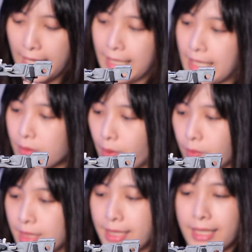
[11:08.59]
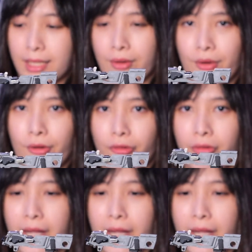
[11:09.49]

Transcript: and that's what we're seeing on